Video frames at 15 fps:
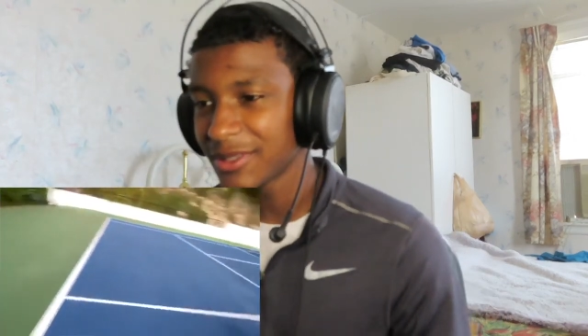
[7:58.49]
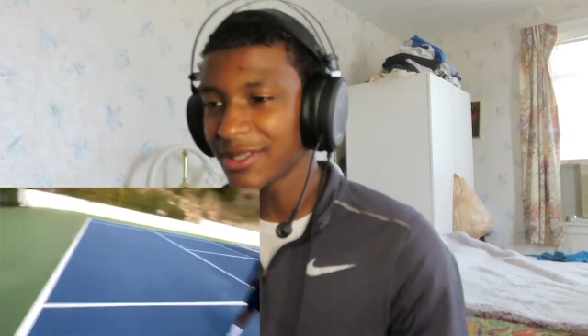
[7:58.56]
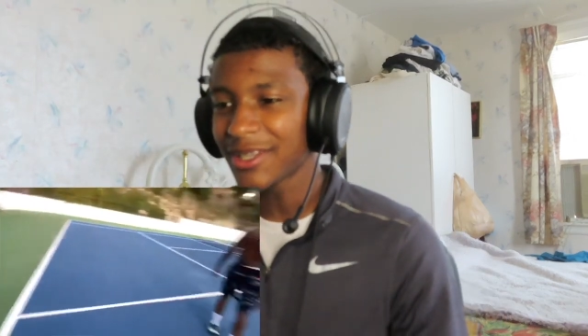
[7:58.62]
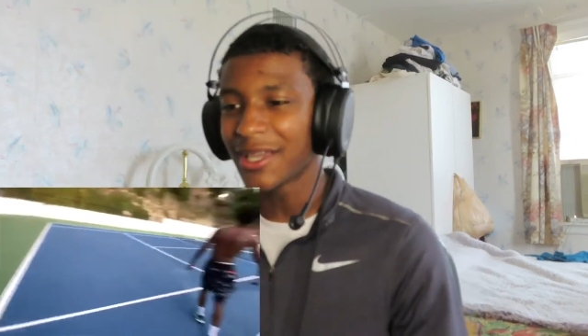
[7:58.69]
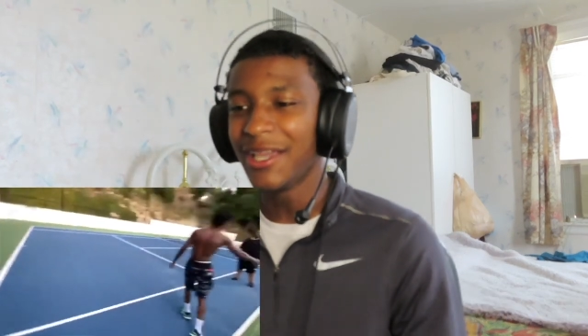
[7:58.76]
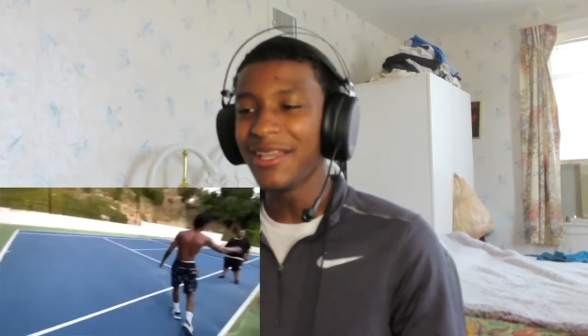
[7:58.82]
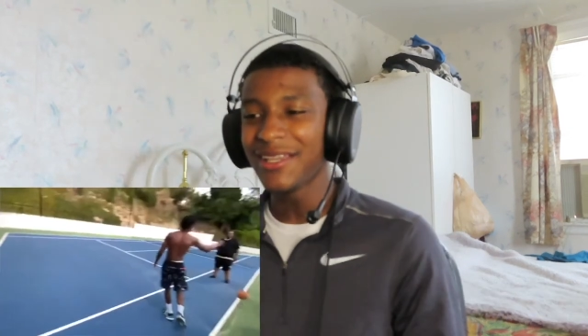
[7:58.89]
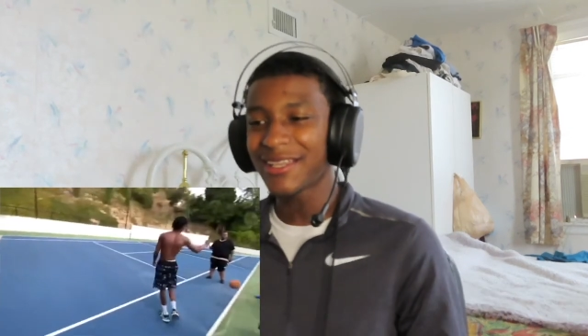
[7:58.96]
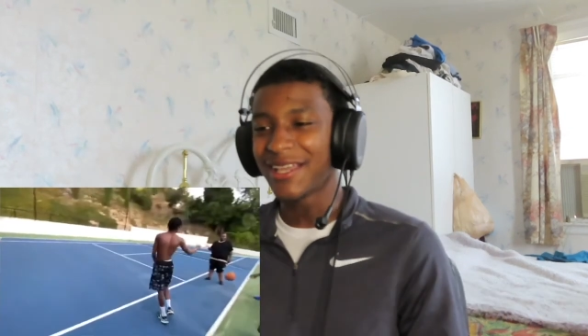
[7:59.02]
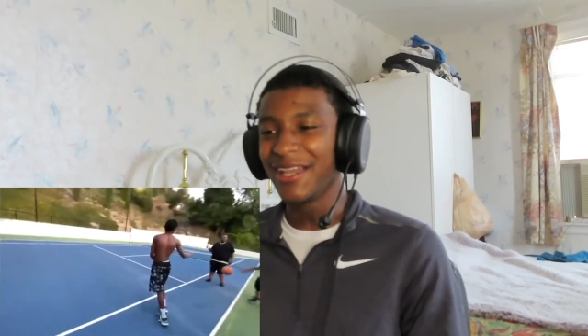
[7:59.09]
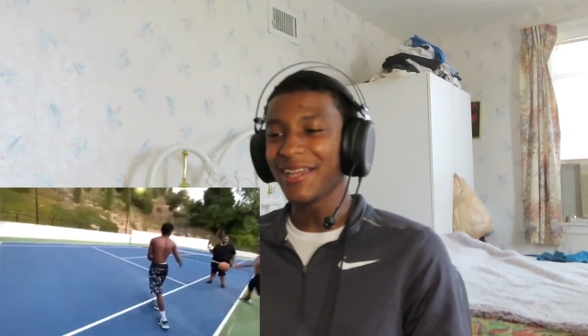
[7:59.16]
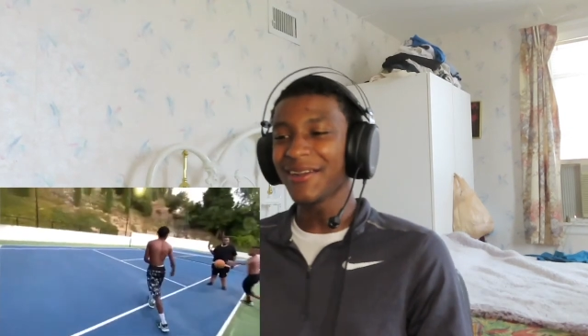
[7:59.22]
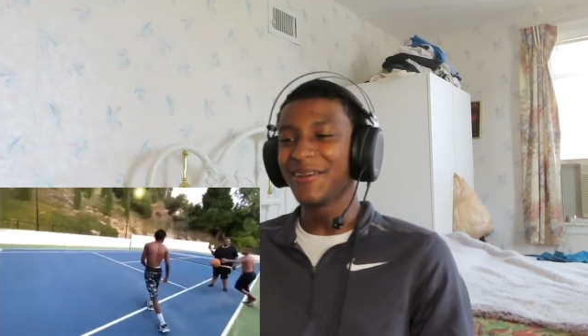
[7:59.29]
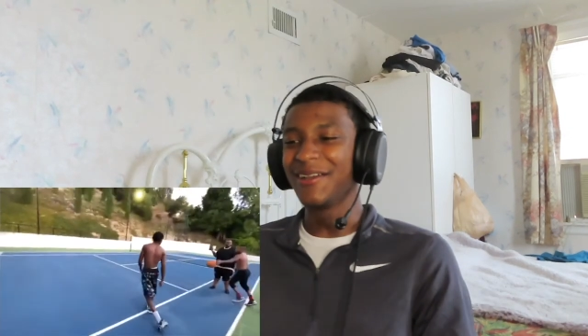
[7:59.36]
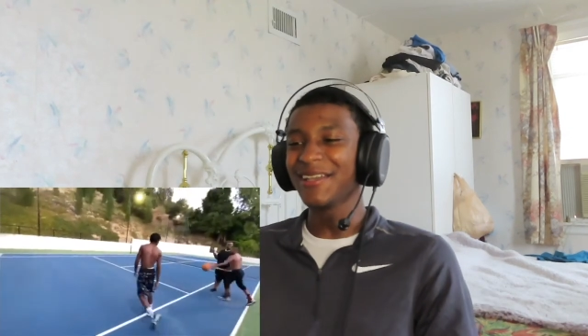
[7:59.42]
look, he
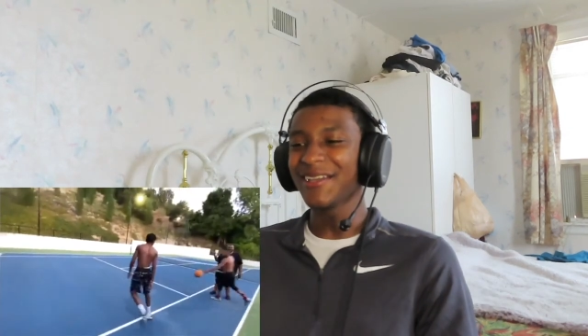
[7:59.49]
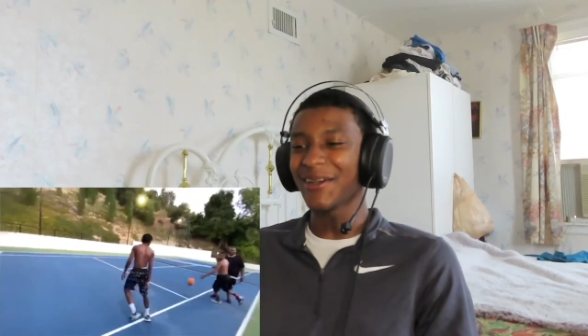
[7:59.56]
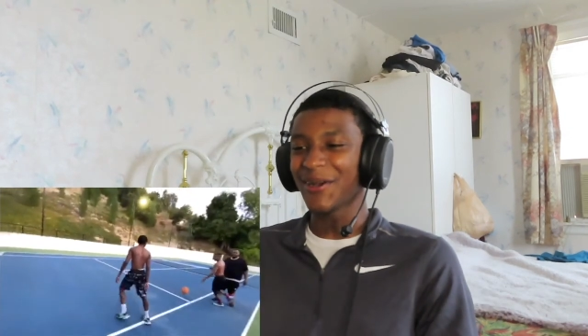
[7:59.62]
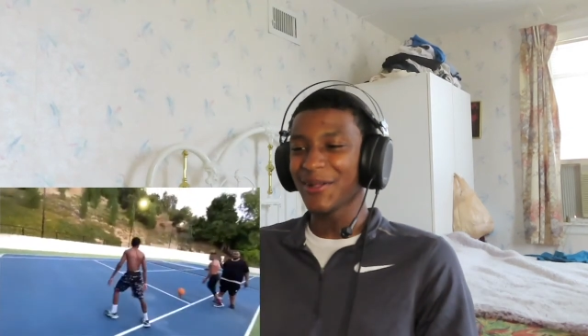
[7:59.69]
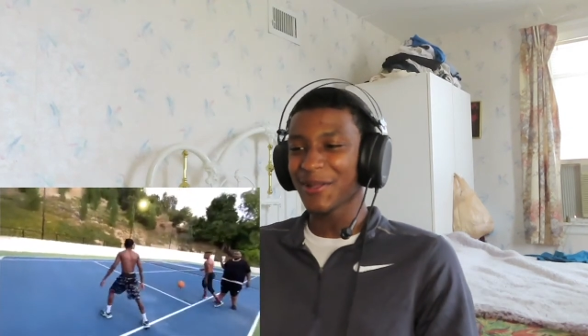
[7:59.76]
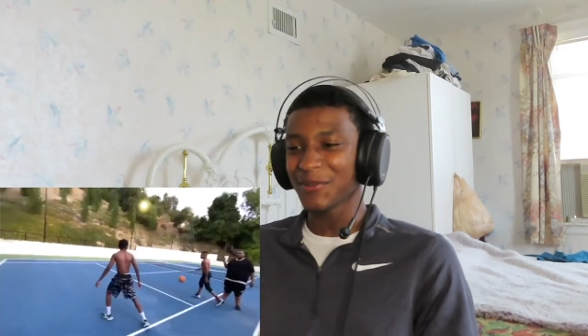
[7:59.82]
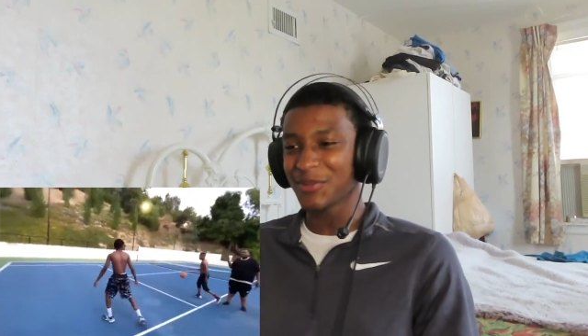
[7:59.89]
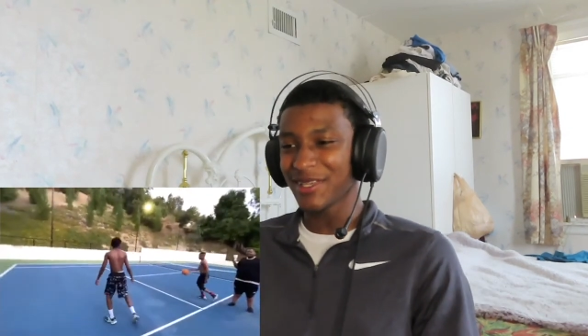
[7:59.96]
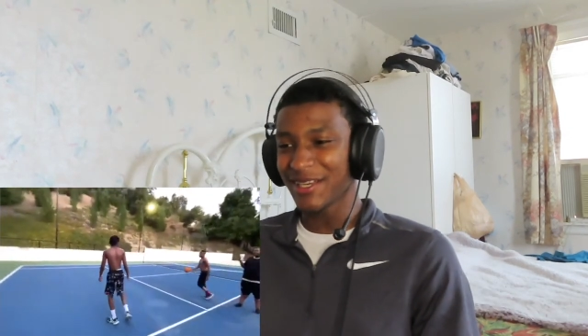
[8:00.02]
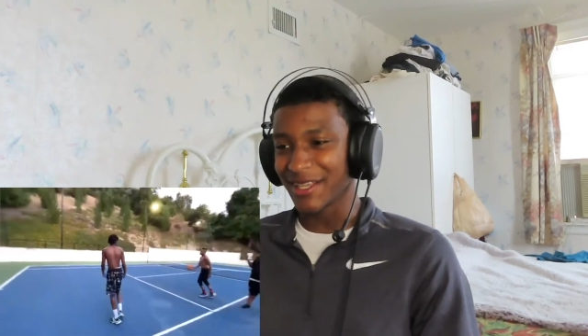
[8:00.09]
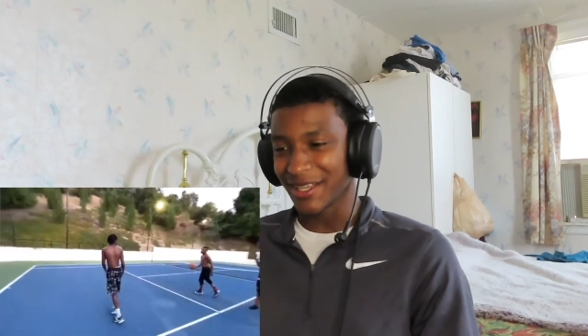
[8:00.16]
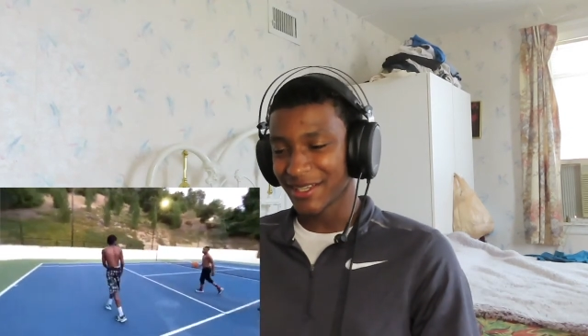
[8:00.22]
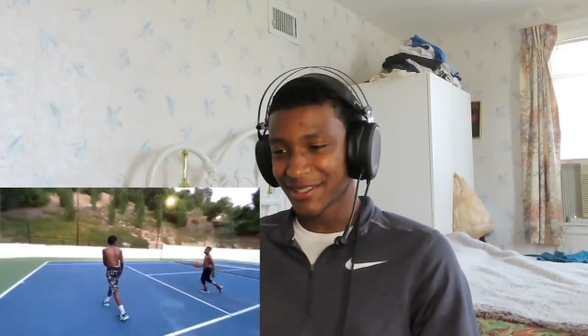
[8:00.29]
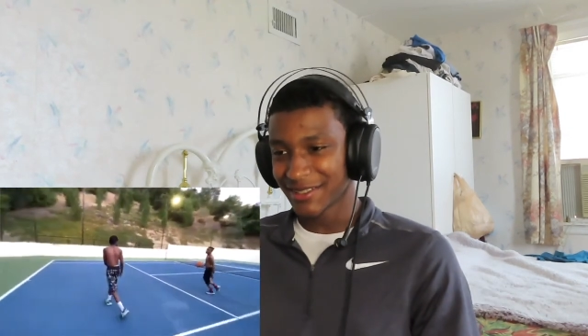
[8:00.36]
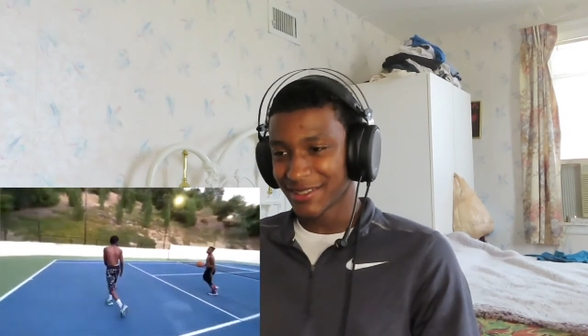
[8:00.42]
all up in it.